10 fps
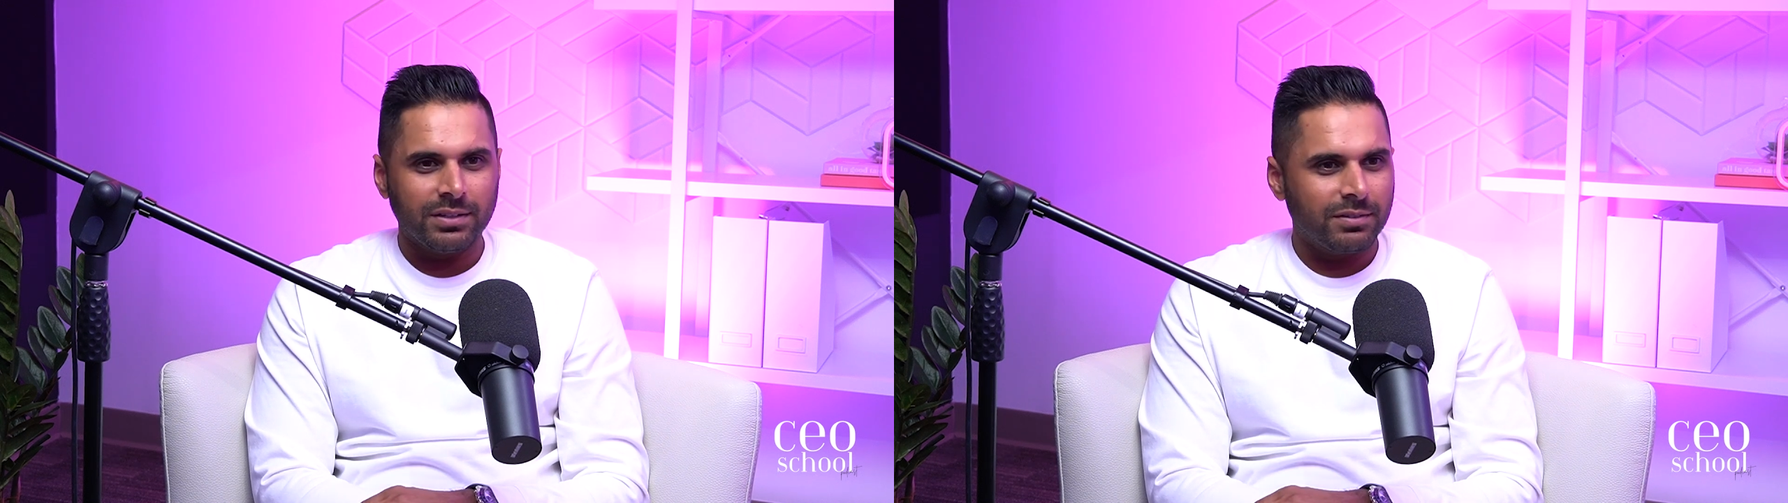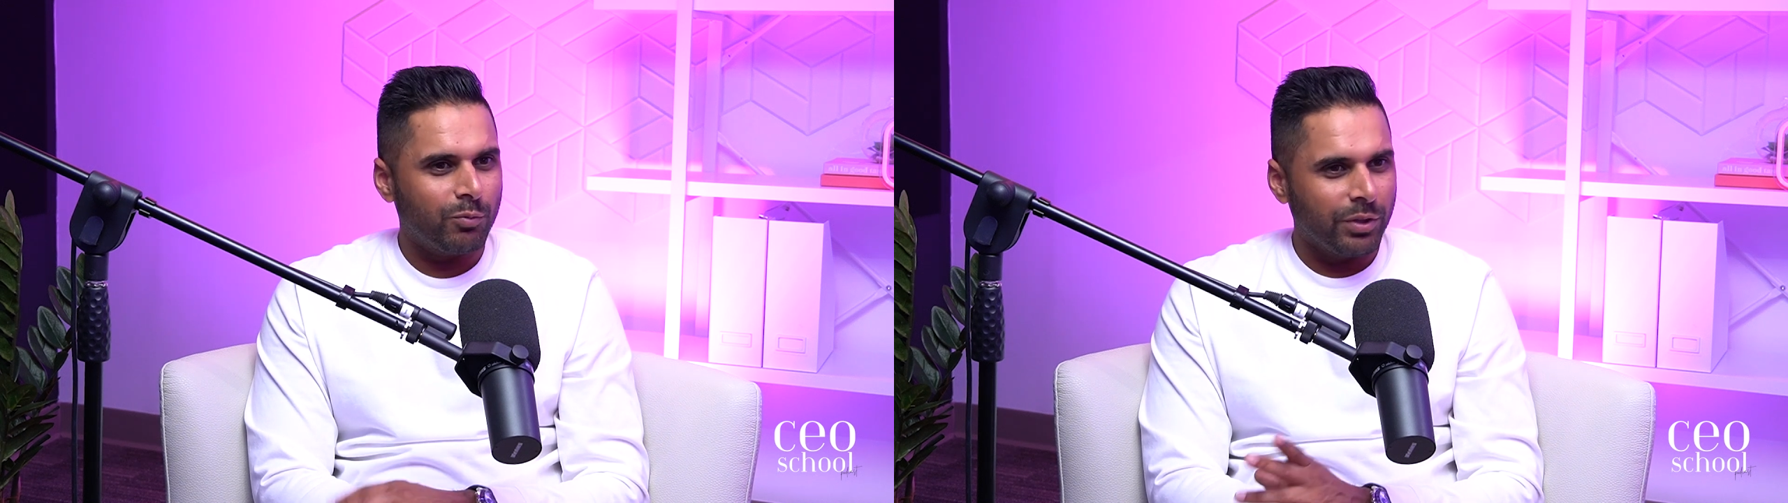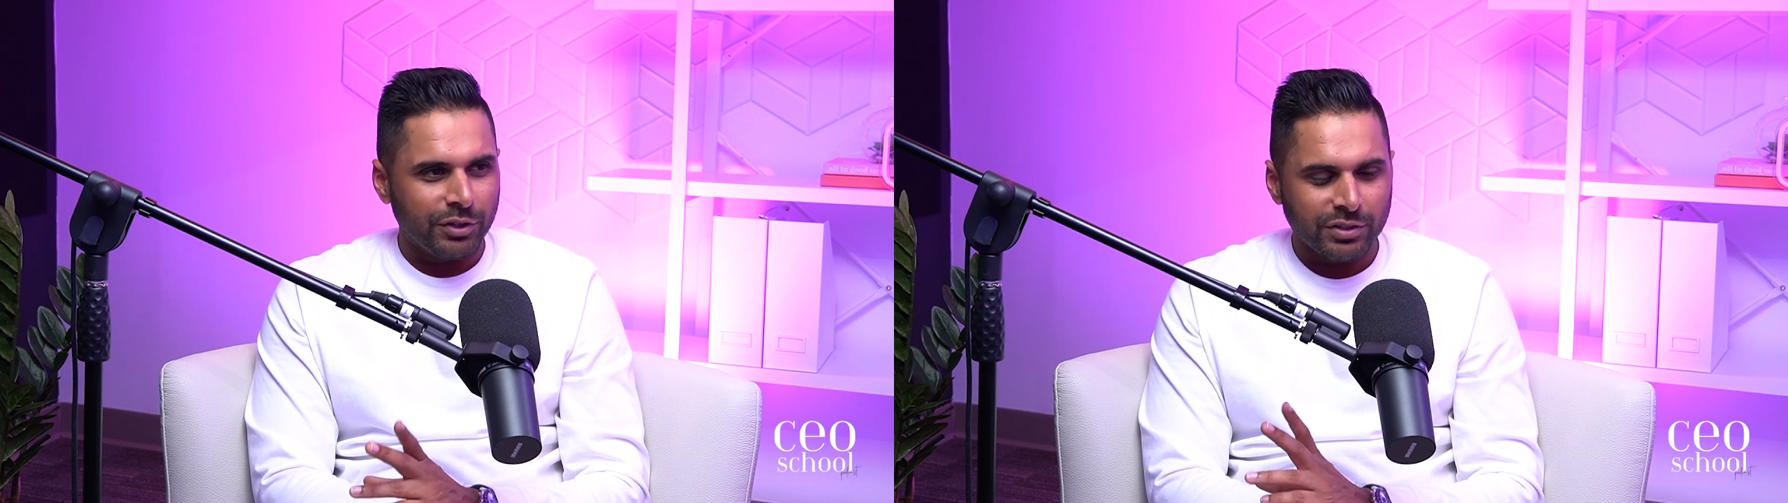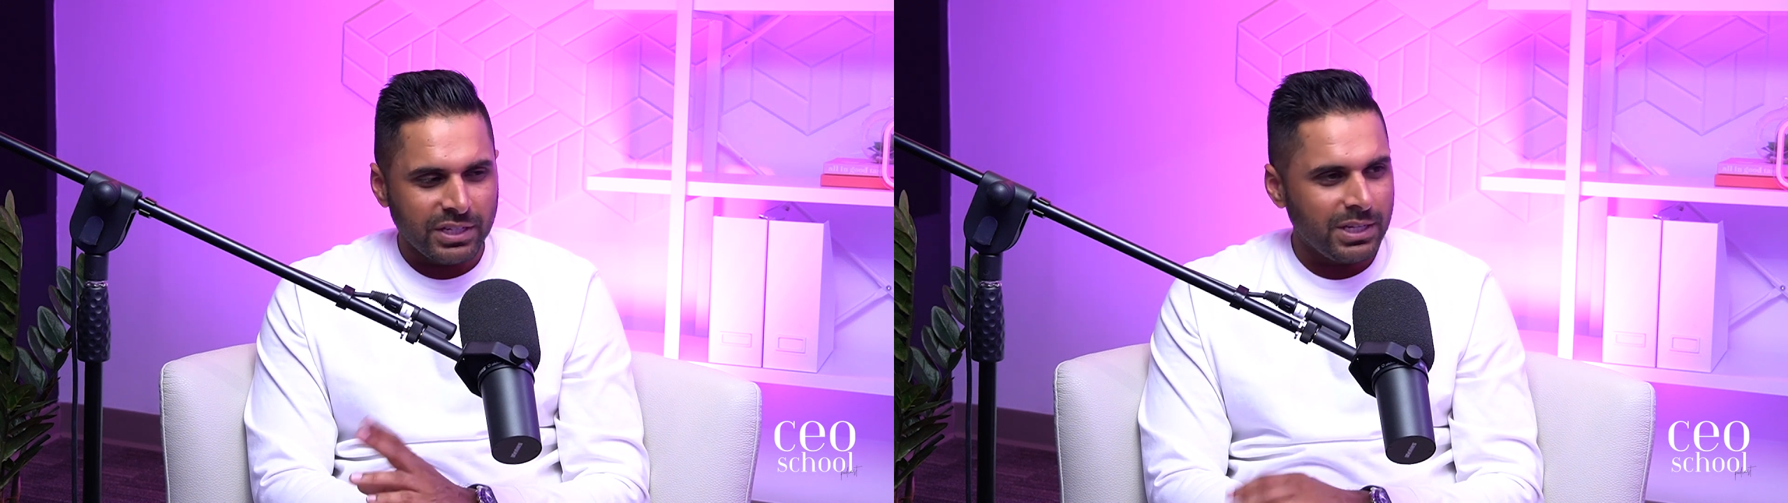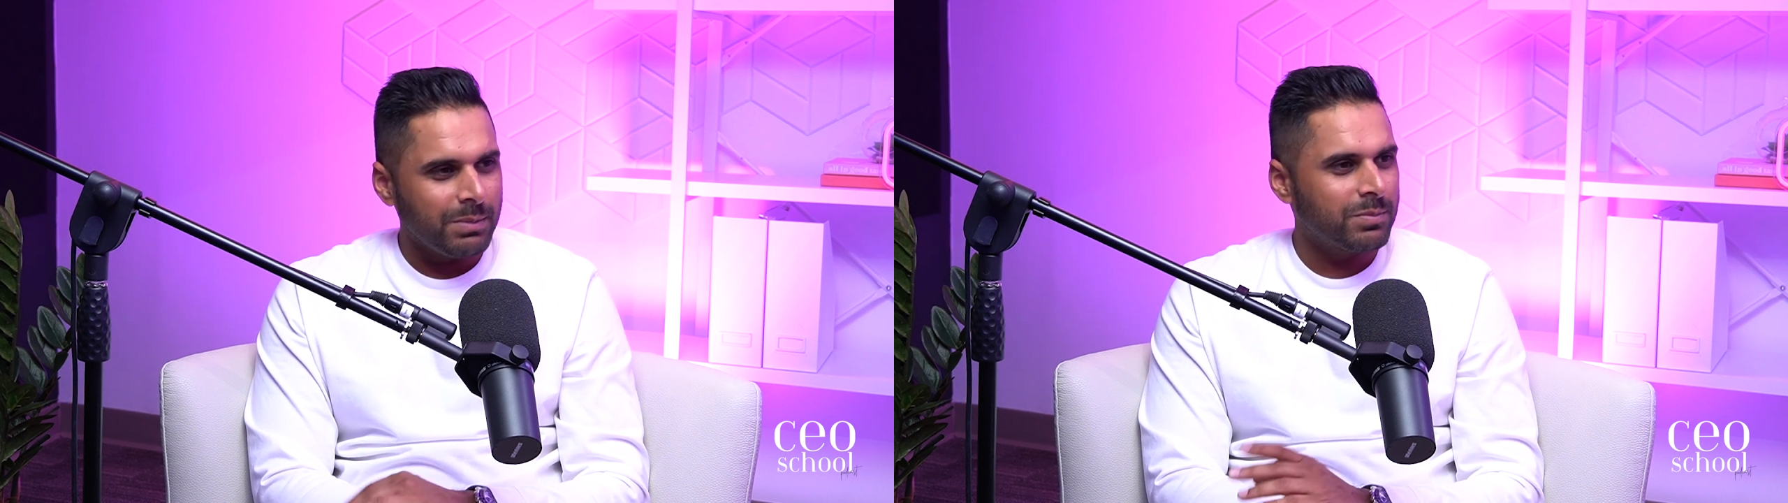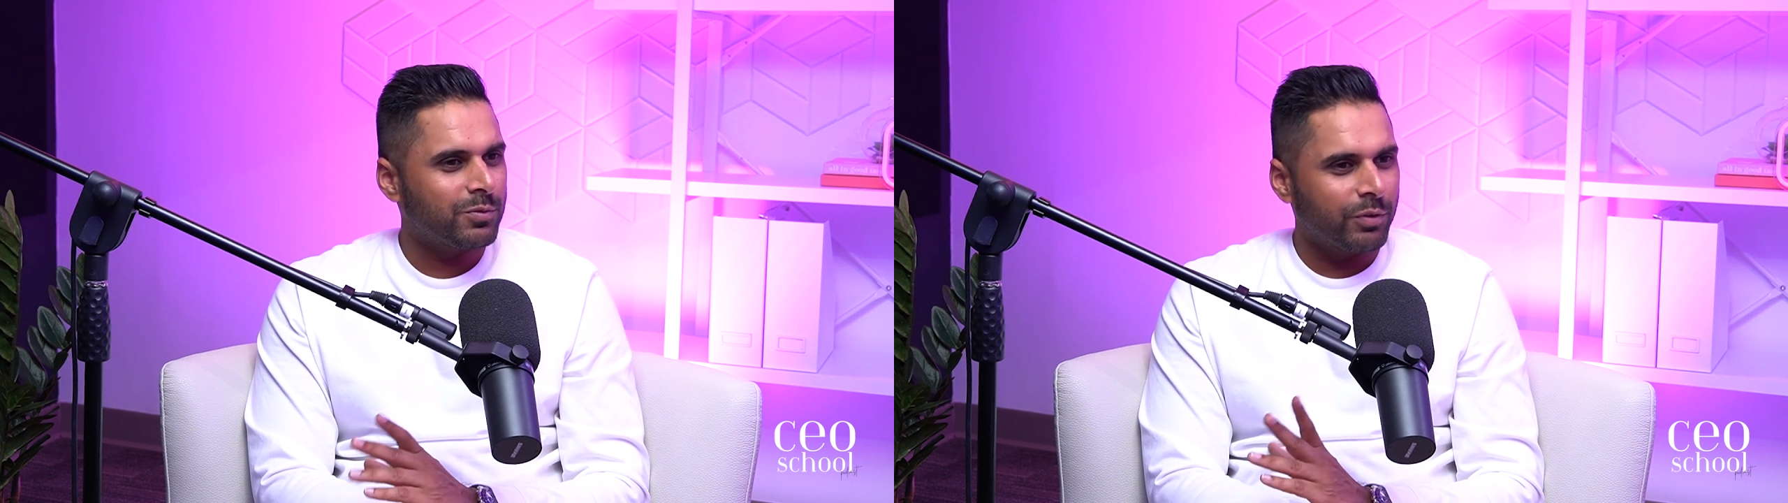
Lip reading: with your teams,